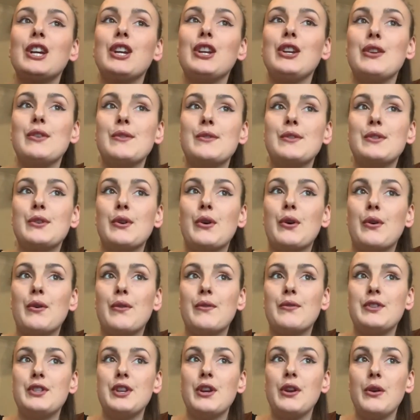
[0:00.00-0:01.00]
you sort
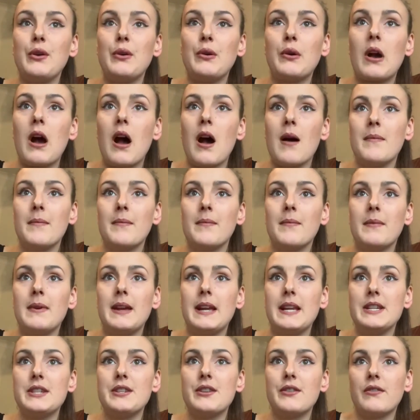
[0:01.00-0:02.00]
of do come
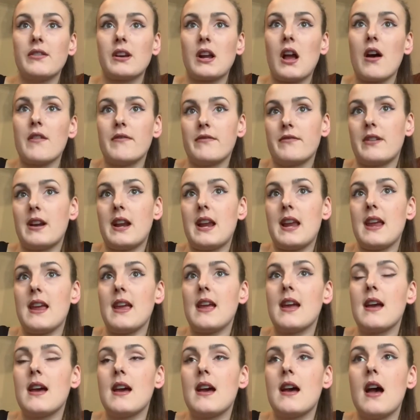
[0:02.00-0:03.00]
into recovery
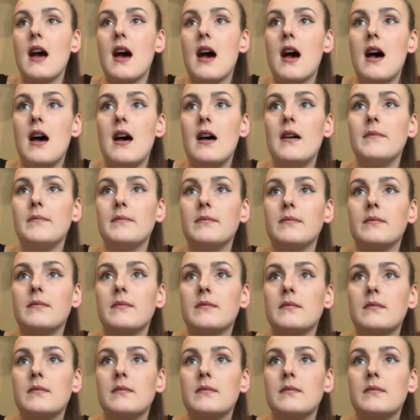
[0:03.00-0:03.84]
um,